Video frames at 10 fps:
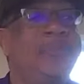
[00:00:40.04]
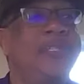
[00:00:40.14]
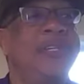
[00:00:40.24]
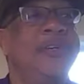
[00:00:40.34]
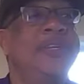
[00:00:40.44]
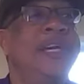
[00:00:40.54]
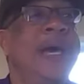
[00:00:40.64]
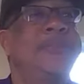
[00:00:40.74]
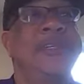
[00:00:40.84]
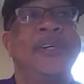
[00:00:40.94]

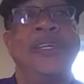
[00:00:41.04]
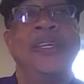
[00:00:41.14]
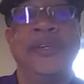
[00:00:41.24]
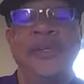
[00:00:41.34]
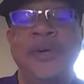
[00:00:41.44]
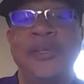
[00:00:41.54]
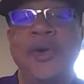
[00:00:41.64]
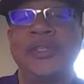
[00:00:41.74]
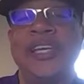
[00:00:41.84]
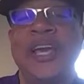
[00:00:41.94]
Absolutely, absolutely. You know the
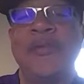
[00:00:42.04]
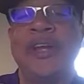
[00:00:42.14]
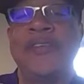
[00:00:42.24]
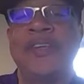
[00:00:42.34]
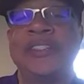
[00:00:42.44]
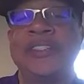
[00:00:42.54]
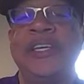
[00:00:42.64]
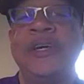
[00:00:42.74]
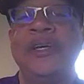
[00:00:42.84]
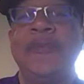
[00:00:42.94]
old saying, whatever doesn't
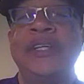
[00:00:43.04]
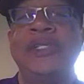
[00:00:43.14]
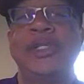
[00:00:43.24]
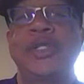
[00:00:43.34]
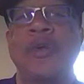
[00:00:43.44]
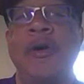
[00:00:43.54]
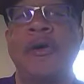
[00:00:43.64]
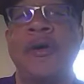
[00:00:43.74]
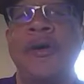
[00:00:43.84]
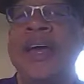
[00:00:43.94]
kill you makes you
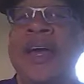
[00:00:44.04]
stronger.